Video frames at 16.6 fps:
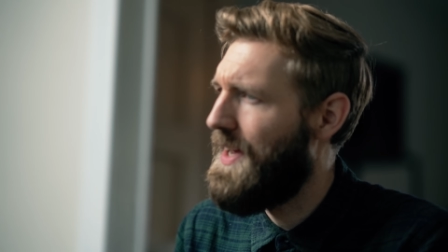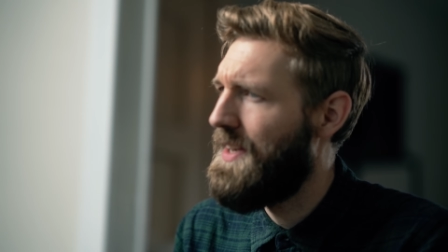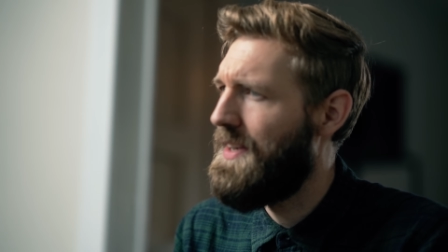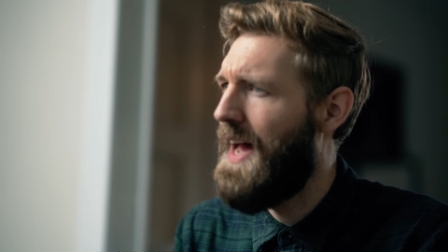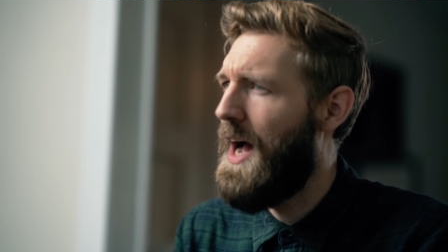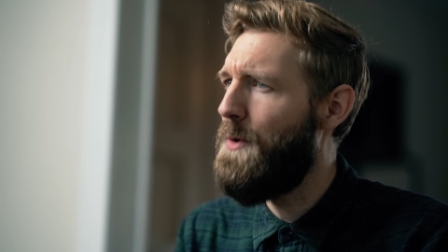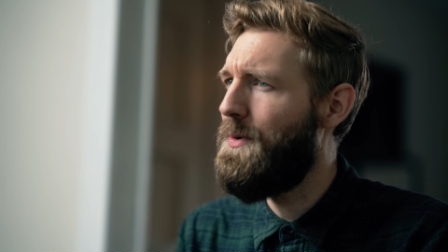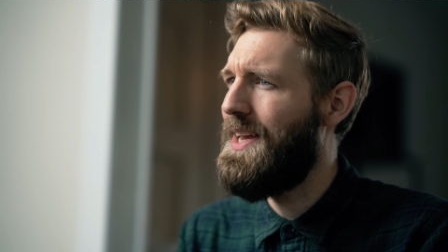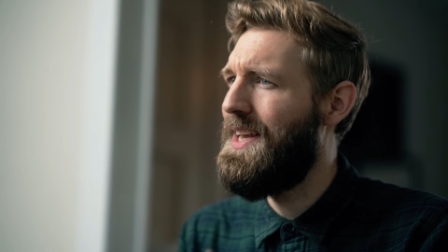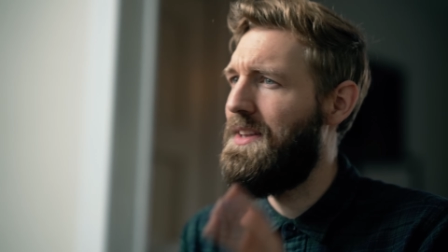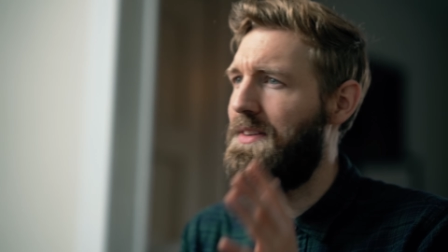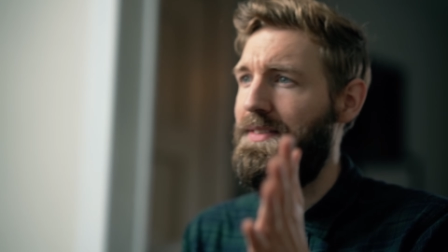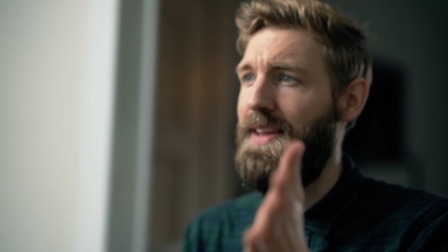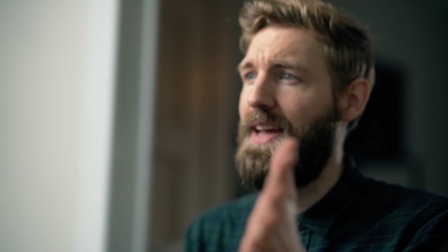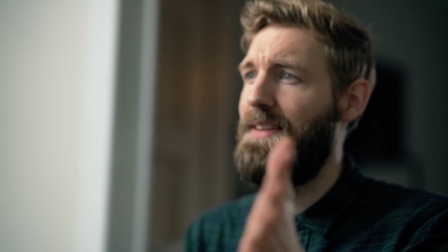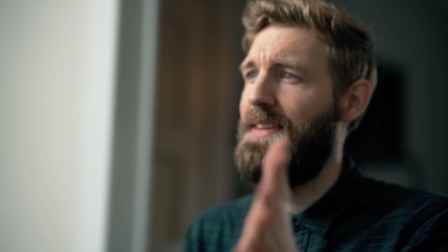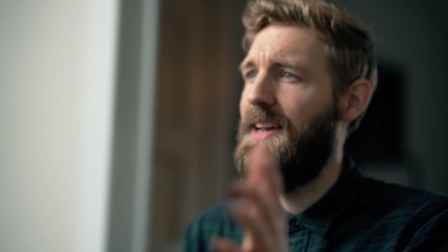And how can
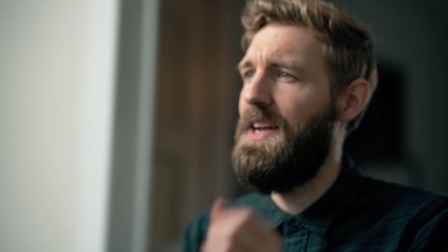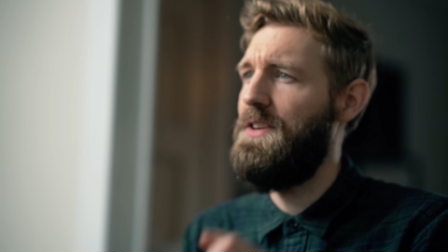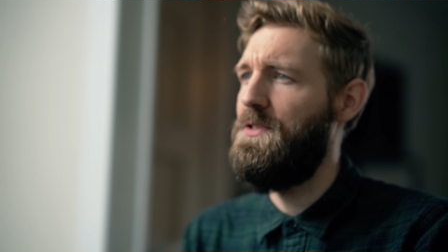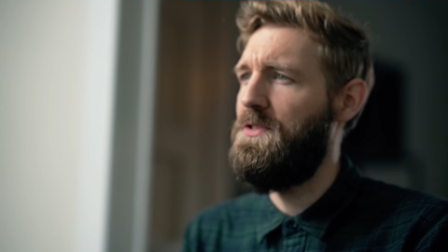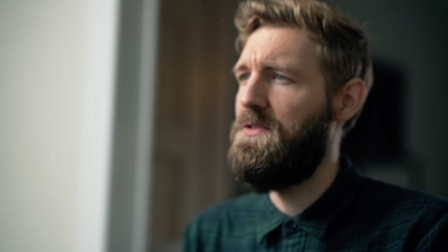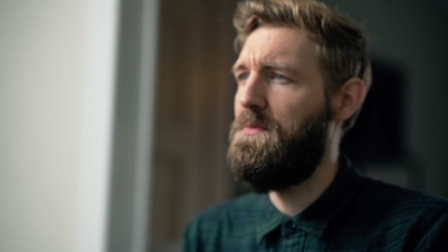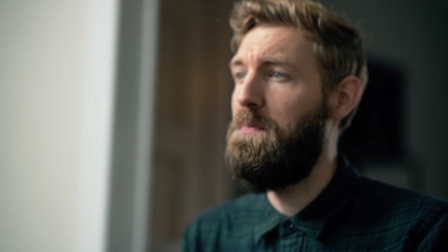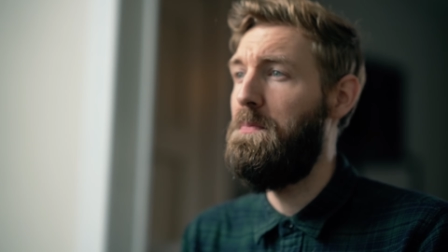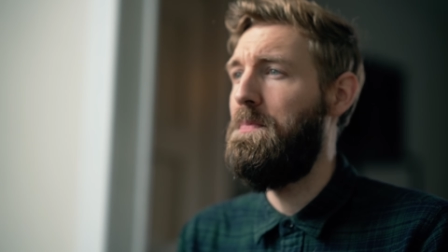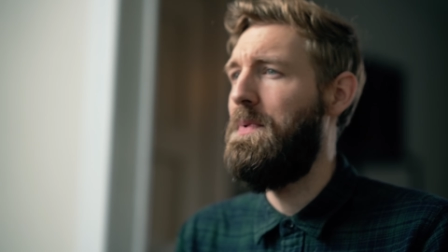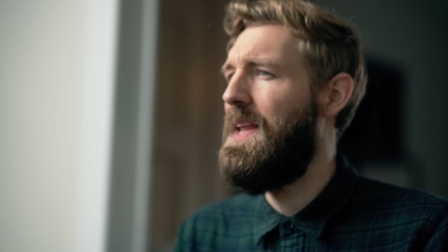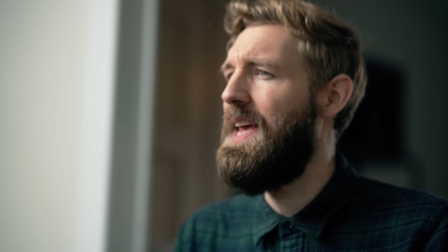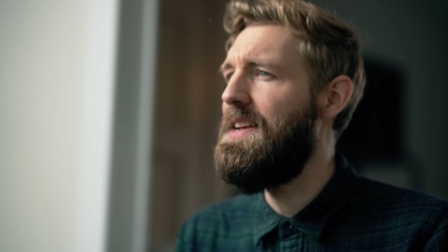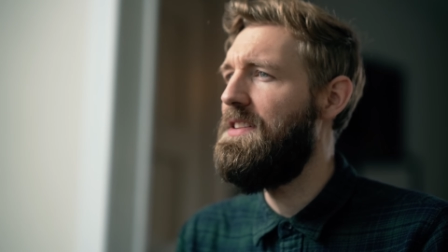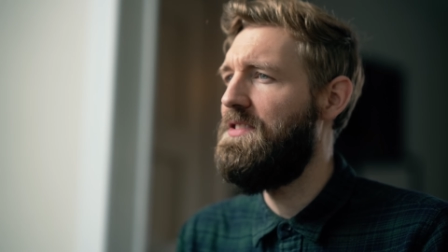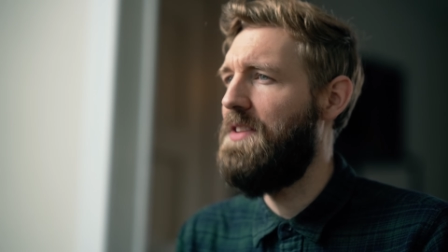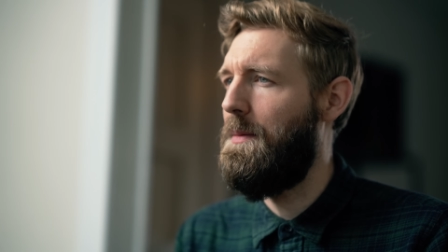that guy just
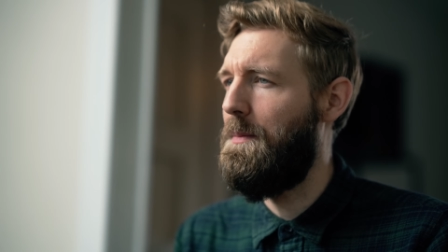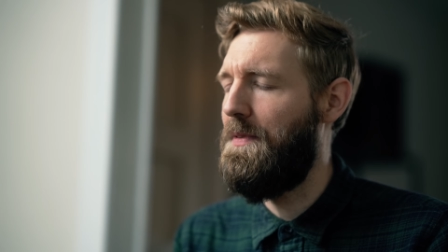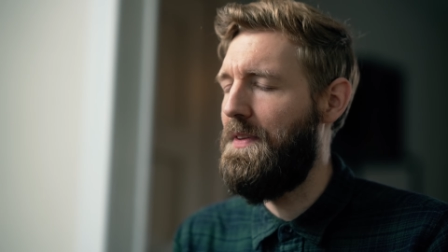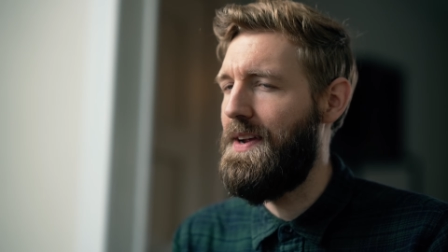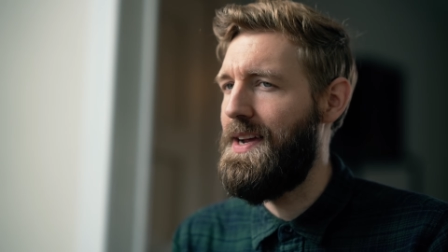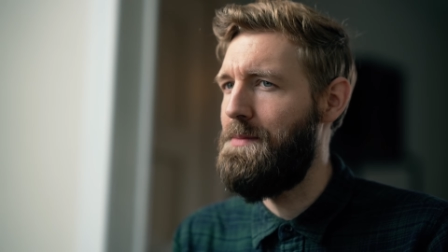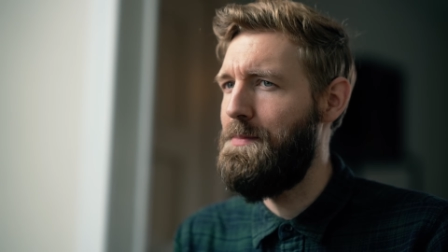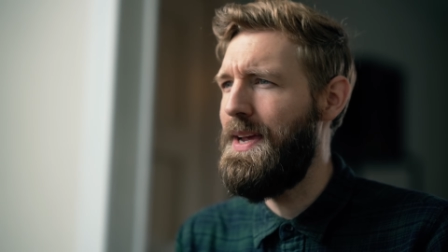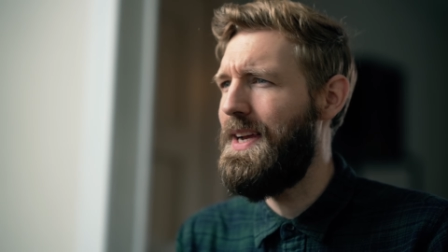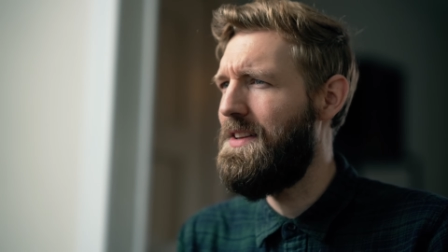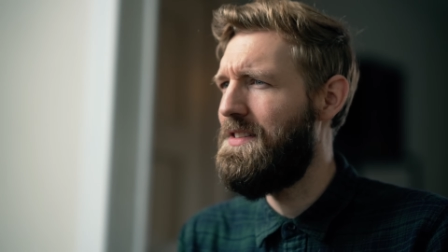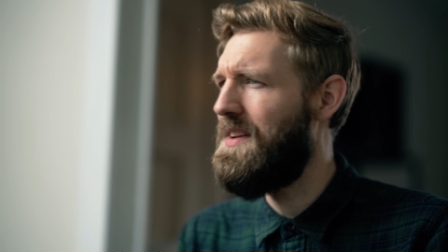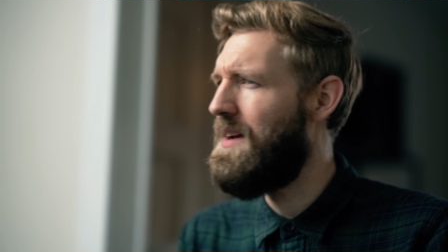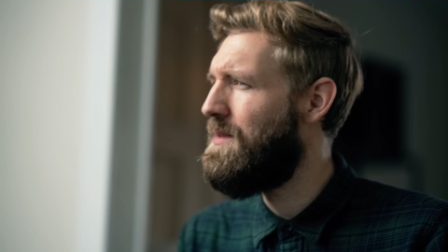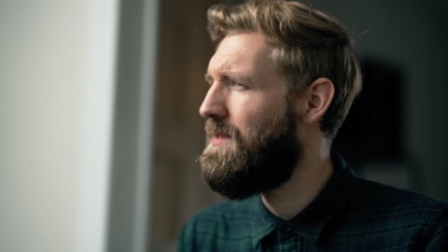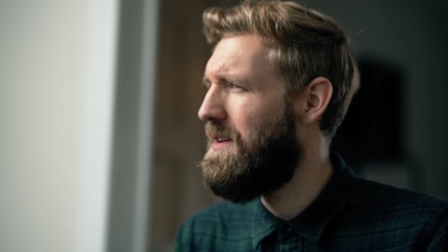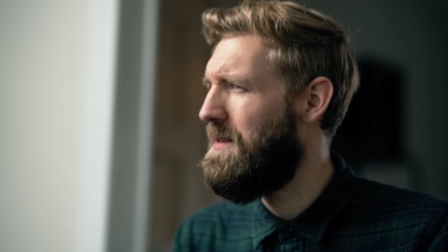play something and make it
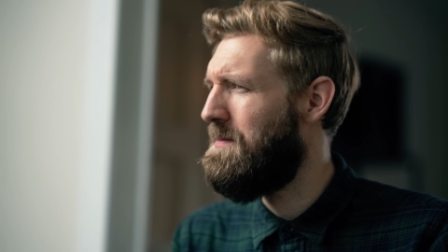sound